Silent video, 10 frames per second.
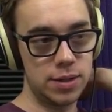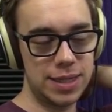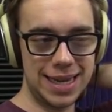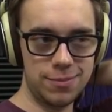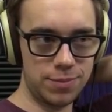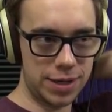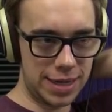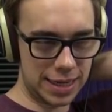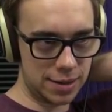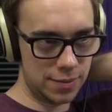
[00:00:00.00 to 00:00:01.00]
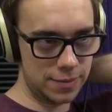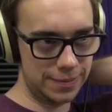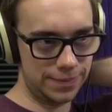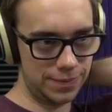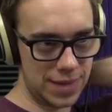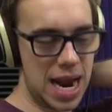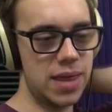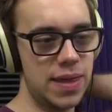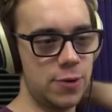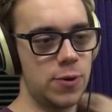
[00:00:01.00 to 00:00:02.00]
See, but like,
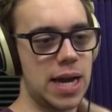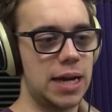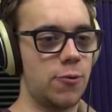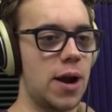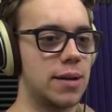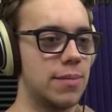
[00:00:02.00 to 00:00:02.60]
I think we got it right.